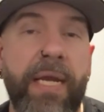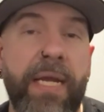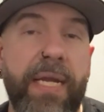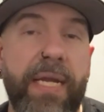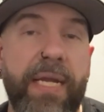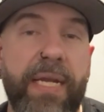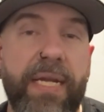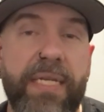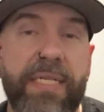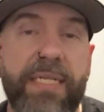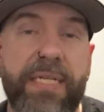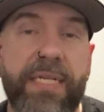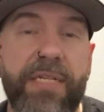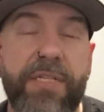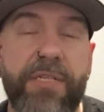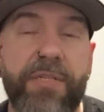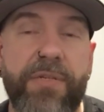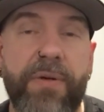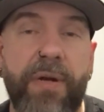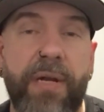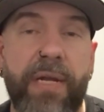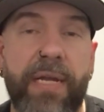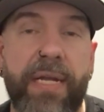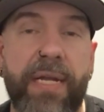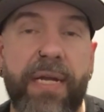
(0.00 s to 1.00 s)
he had 10
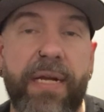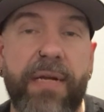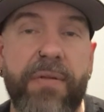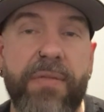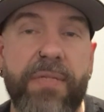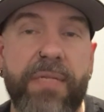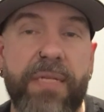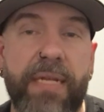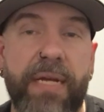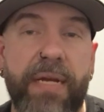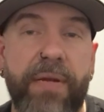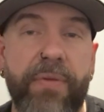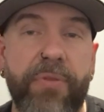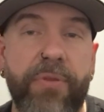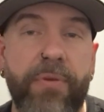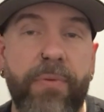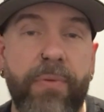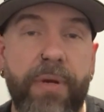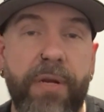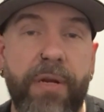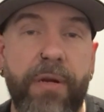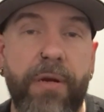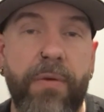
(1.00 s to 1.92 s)
strikeouts, allowed 3